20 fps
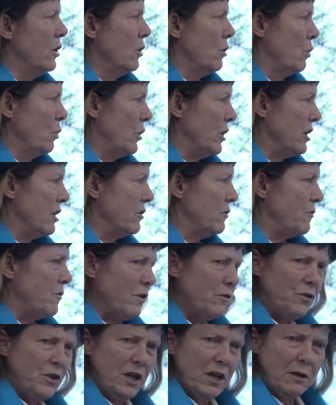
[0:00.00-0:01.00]
with
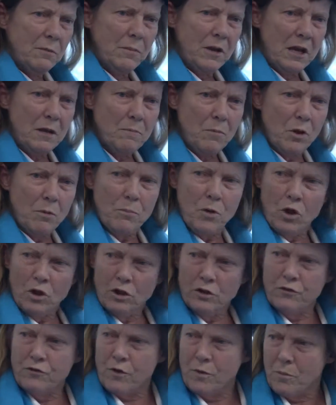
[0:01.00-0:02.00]
15 people
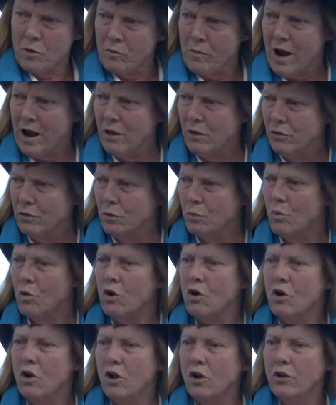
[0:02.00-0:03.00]
pulled from around the
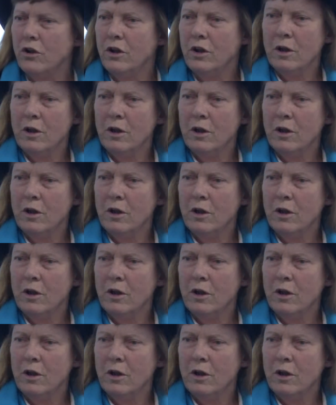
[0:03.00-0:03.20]
world,